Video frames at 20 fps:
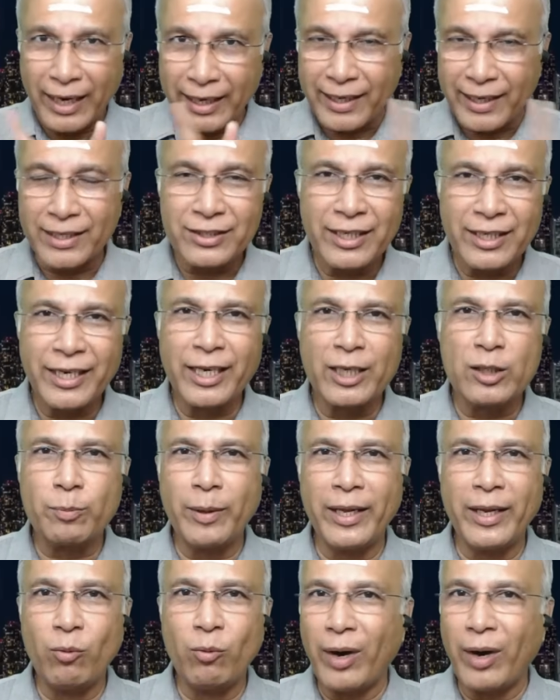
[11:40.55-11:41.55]
That doesn't
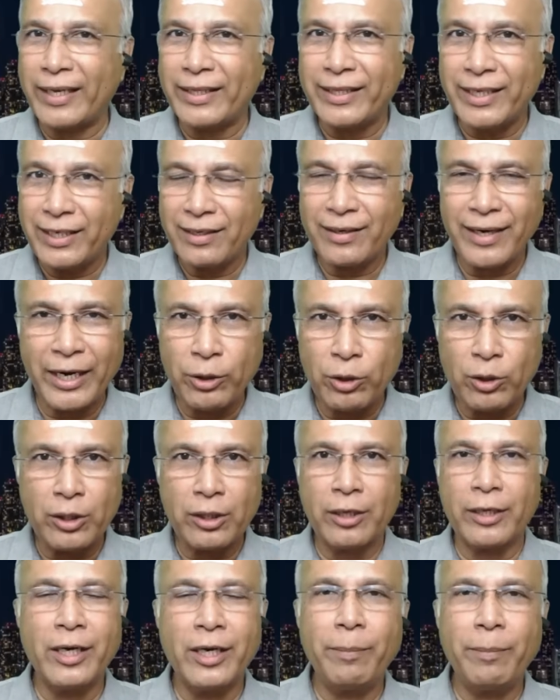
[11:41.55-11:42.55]
explain why they tried to
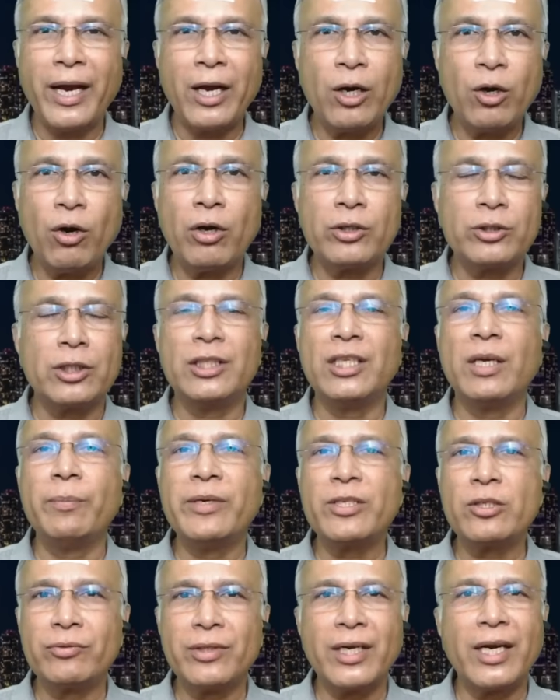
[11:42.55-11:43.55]
turn it back on. So they
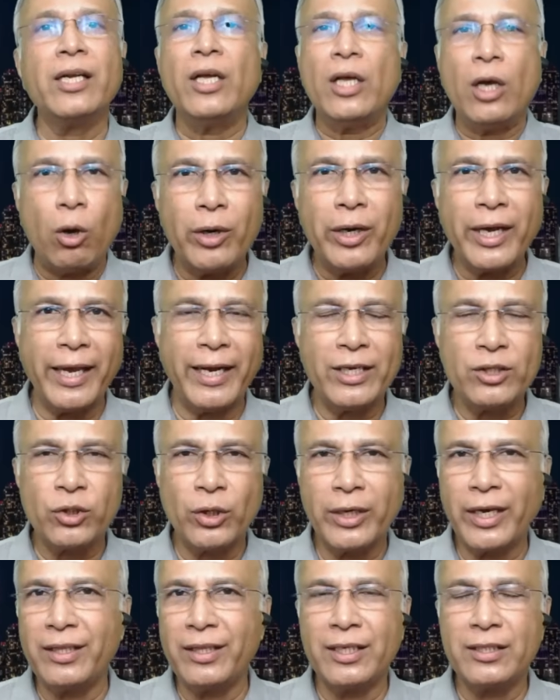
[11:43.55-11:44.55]
must have thought, okay, it's
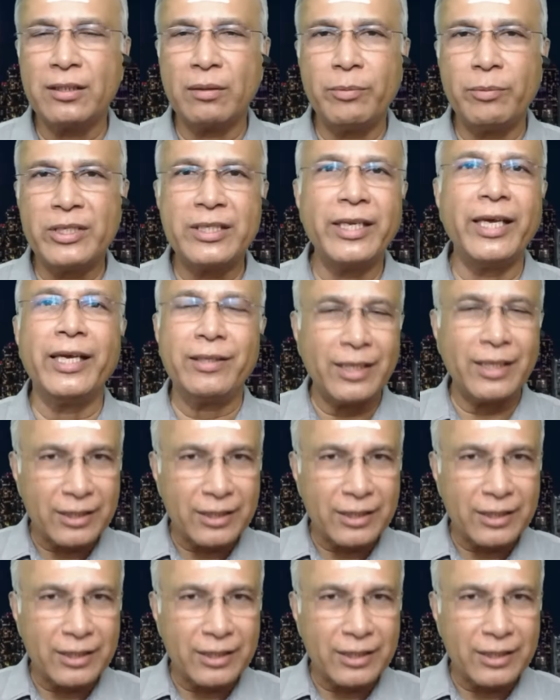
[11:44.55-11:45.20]
okay. This is a mistake.